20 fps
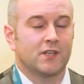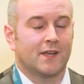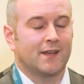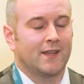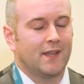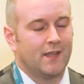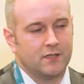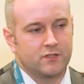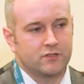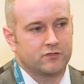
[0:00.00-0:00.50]
and
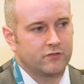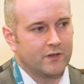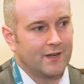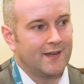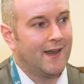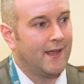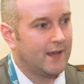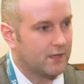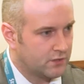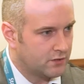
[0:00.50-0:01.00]
History
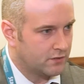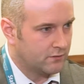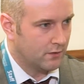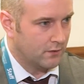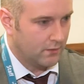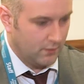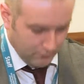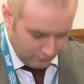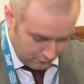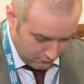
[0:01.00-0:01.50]
lecturer
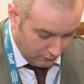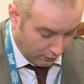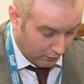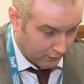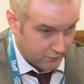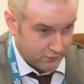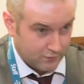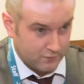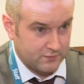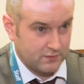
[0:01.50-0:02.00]
at New
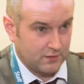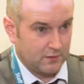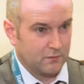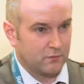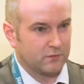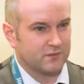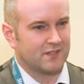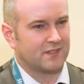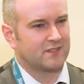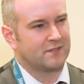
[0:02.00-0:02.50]
College Nottingham. It
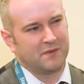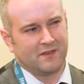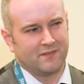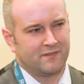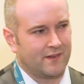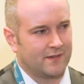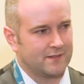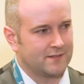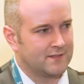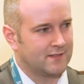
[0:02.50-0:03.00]
all sounds a bit
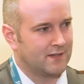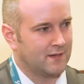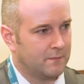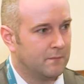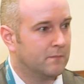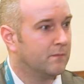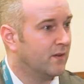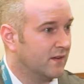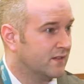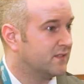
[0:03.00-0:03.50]
fancy,
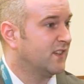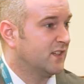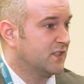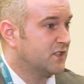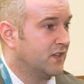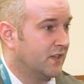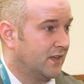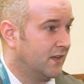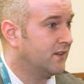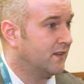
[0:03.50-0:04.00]
but
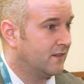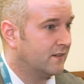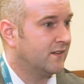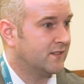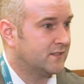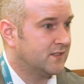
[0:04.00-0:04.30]
essentially a